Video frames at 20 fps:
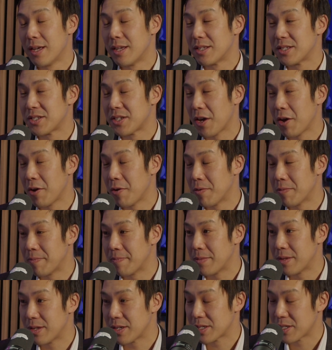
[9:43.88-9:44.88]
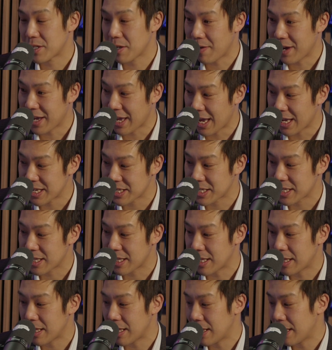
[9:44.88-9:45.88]
So I guess
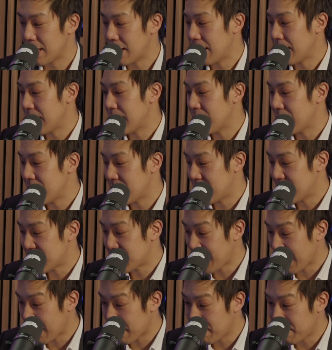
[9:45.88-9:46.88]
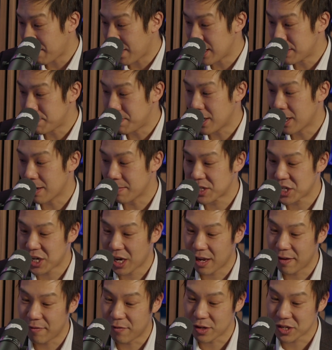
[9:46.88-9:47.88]
the second phase becomes
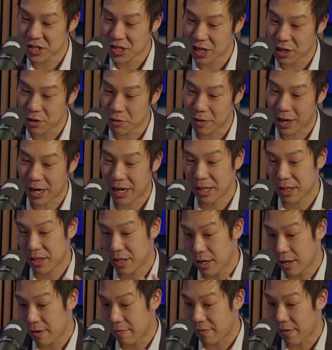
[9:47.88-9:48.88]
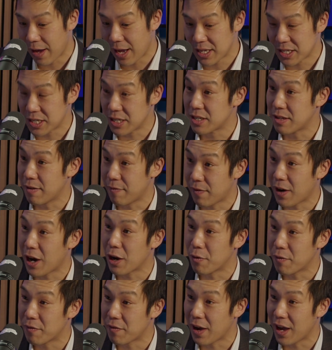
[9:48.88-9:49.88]
checking for a signal, and the third phase is the
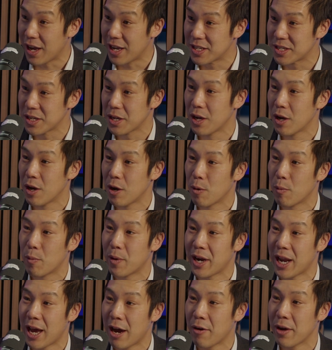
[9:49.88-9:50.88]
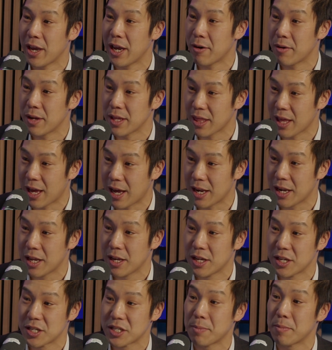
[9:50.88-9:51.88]
final phase. We're now hearing that
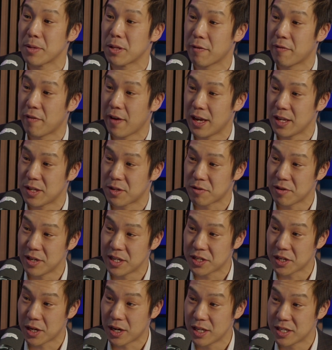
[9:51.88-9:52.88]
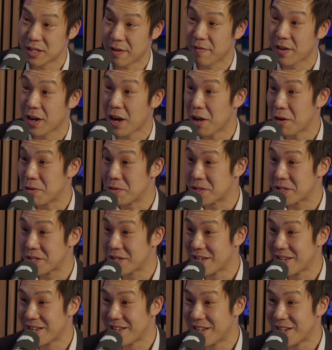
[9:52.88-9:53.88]
some of the phase 3 studies have closed.
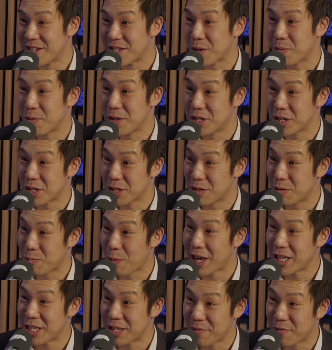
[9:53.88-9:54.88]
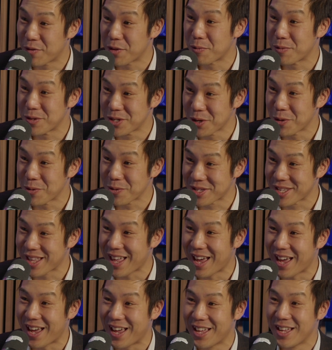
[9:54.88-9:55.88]
So we're just waiting for the results
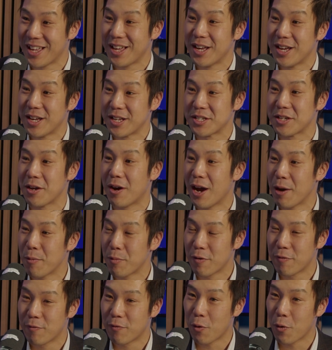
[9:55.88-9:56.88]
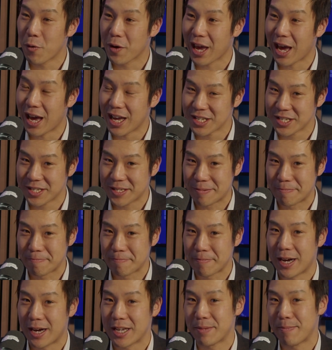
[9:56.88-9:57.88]
there. So I would forecast,
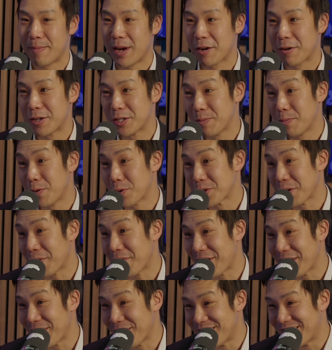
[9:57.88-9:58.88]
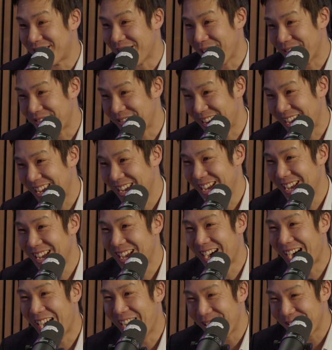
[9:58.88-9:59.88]
my crystal ball's not very good, Sophie.
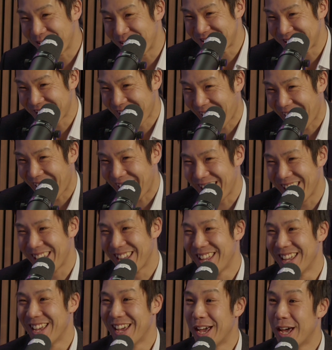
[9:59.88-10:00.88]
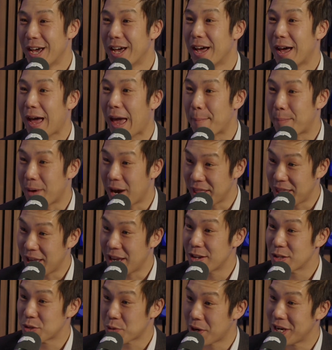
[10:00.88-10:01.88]
I say by the
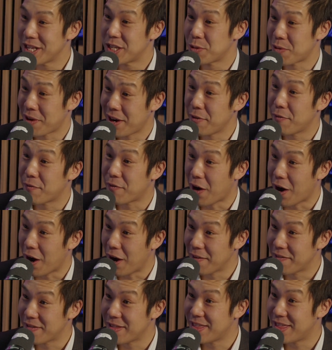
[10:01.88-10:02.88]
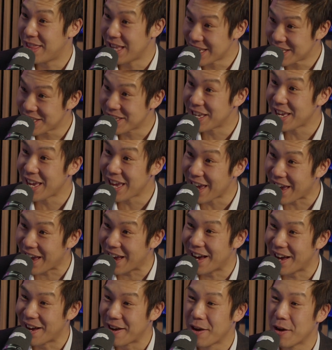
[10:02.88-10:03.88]
end of 2025, this
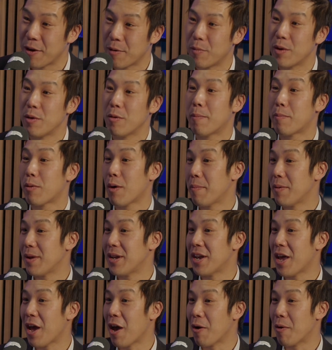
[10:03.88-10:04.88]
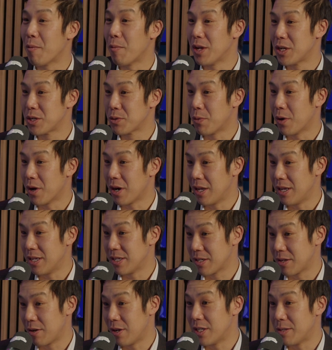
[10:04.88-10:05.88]
year, we will probably know which one
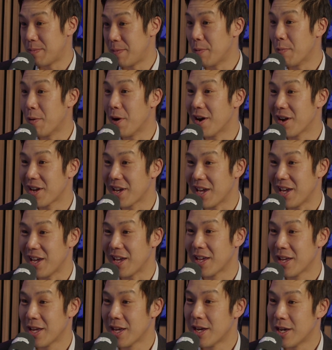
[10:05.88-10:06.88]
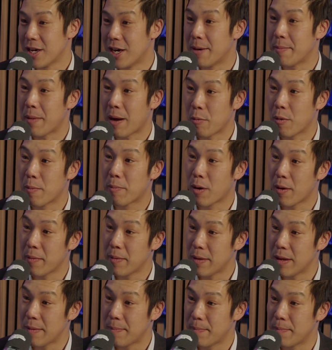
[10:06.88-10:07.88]
is going to be working. And
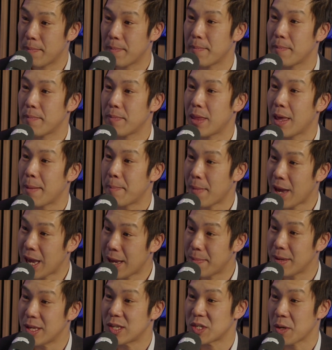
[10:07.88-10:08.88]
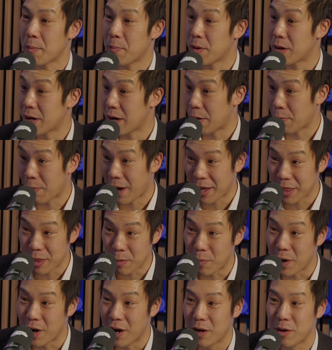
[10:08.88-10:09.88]
there may be someone around the
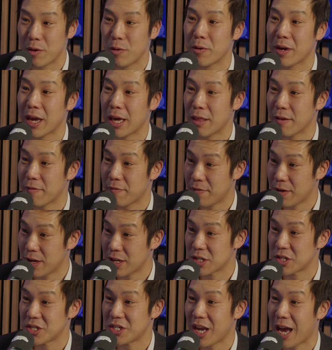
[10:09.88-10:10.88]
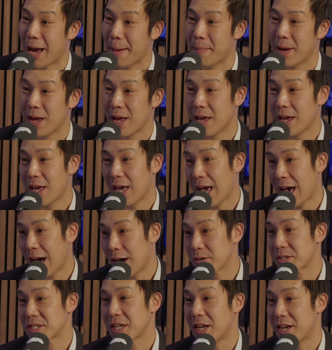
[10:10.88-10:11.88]
world who will get the first jab
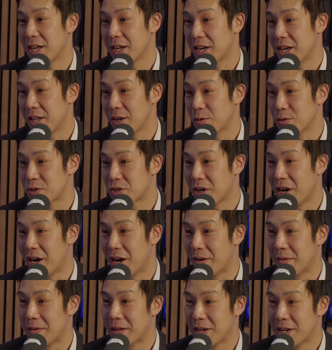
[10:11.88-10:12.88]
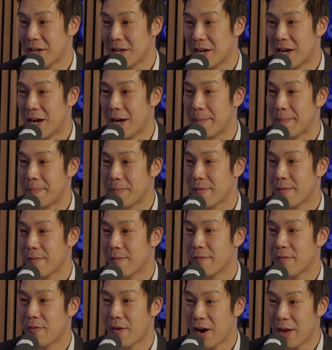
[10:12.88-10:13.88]
outside a clinical trial.
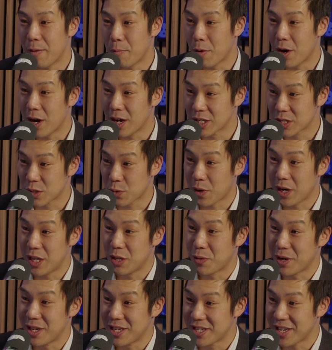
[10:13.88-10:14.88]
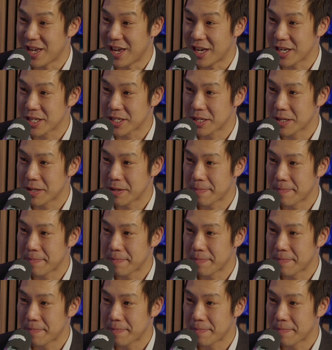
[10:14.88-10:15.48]
Very worst 2026.